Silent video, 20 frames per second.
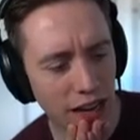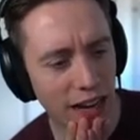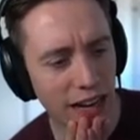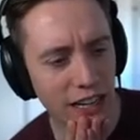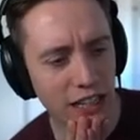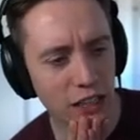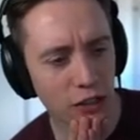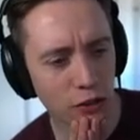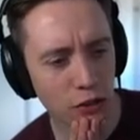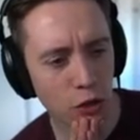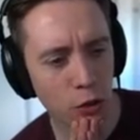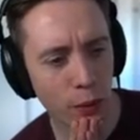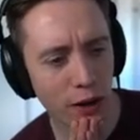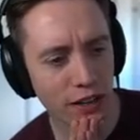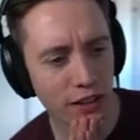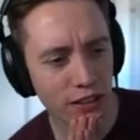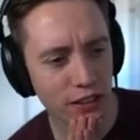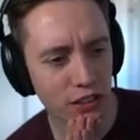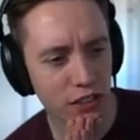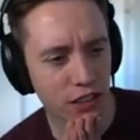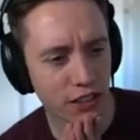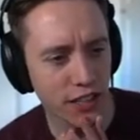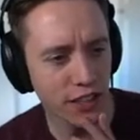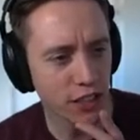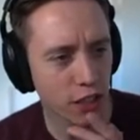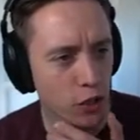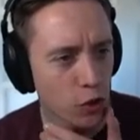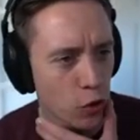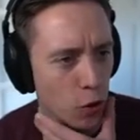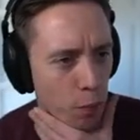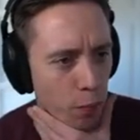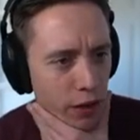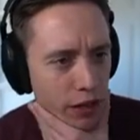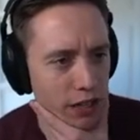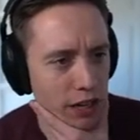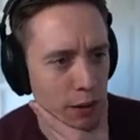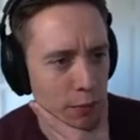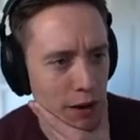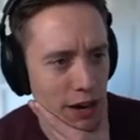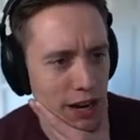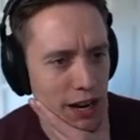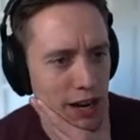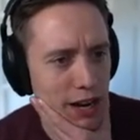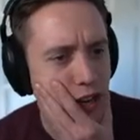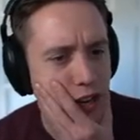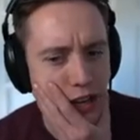I don't quite understand the combat. Am I...